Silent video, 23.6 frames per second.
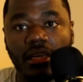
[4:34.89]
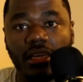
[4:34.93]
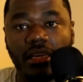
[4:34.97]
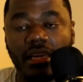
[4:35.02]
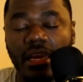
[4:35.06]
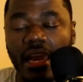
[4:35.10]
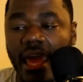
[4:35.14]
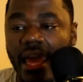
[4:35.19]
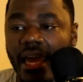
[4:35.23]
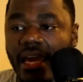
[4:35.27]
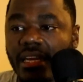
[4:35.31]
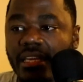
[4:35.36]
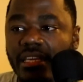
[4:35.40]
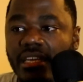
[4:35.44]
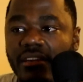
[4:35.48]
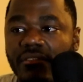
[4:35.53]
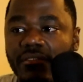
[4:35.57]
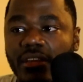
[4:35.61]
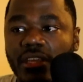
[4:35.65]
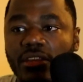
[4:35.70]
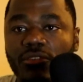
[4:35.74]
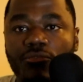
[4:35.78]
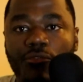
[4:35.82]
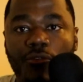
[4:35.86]

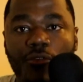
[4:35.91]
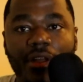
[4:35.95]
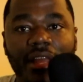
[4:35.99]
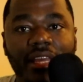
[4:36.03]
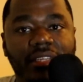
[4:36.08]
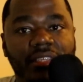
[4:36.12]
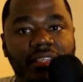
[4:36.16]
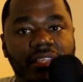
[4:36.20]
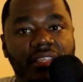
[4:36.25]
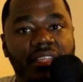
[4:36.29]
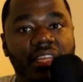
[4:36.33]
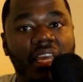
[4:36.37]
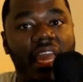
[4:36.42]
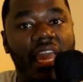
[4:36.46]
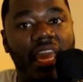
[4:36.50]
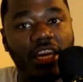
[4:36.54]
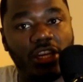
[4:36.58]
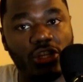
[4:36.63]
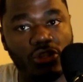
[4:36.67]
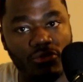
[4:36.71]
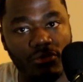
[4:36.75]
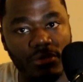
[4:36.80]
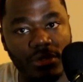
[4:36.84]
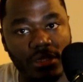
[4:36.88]
Negativity raises the
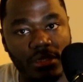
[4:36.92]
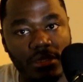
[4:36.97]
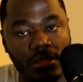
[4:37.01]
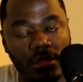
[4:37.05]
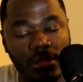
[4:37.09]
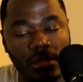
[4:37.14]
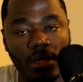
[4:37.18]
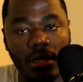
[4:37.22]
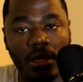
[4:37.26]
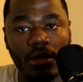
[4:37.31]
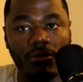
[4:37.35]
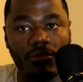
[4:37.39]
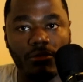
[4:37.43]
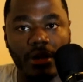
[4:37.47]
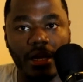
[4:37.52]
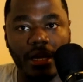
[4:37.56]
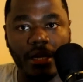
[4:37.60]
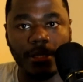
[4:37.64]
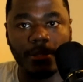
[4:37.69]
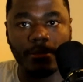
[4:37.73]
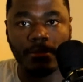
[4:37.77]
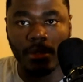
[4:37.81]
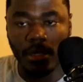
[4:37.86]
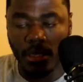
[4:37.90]
interest,
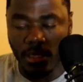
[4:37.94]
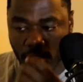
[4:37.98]
right?